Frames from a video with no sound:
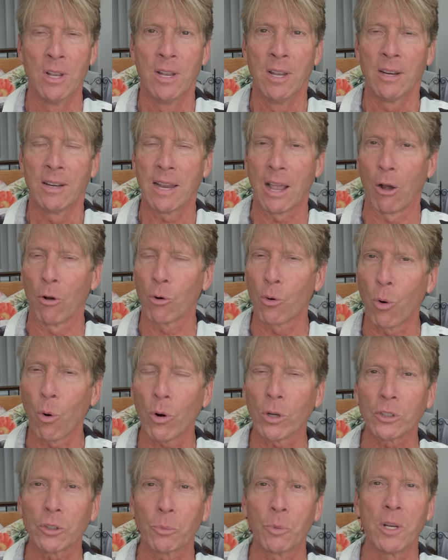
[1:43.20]
Now, of
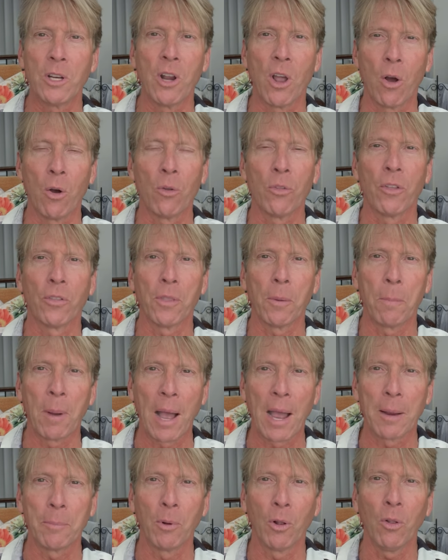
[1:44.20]
course, we know that the
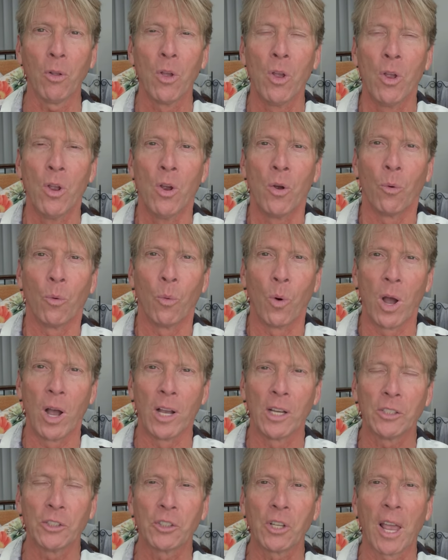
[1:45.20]
Bible
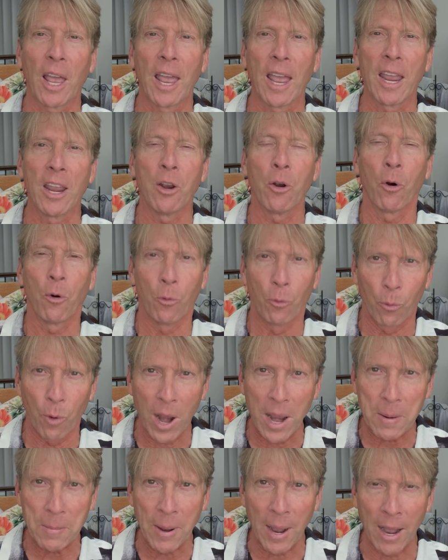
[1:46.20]
was a
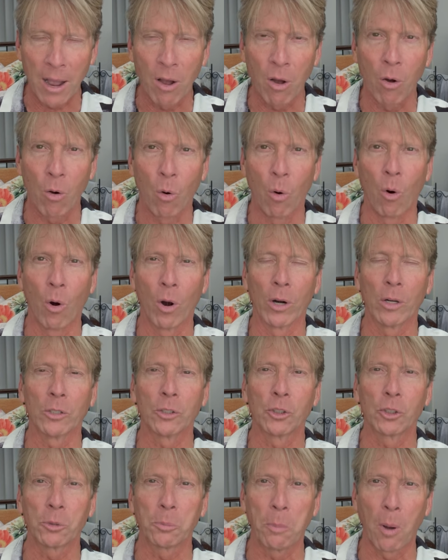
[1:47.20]
rhema or
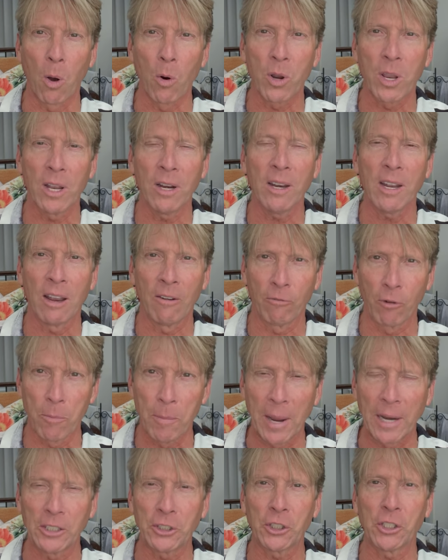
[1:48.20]
spoken
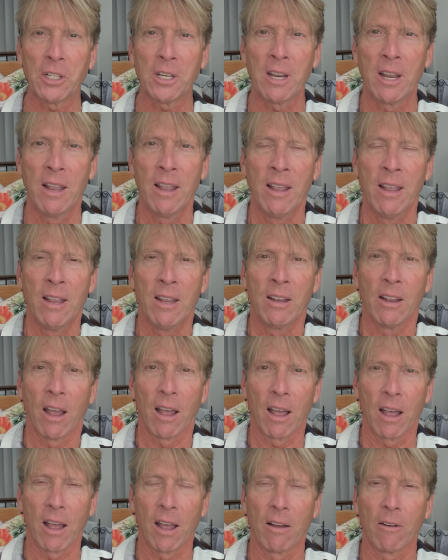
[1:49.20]
information
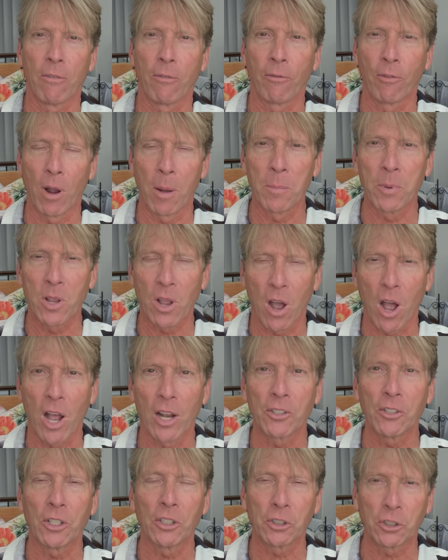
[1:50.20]
uh, from God
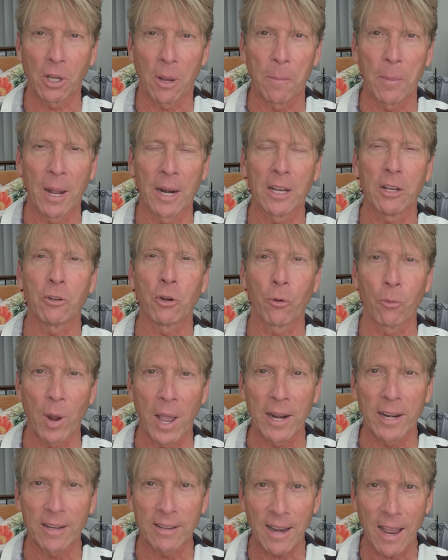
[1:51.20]
to somebody to
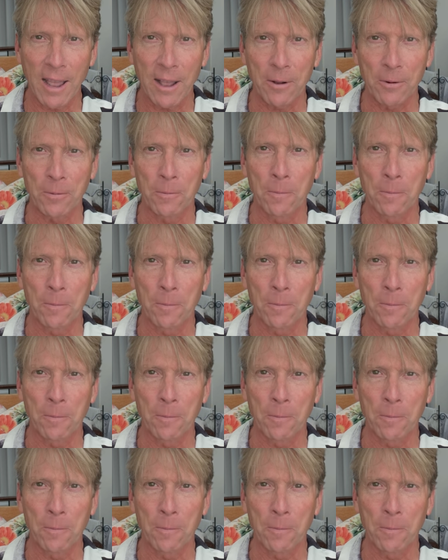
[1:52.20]
write it down.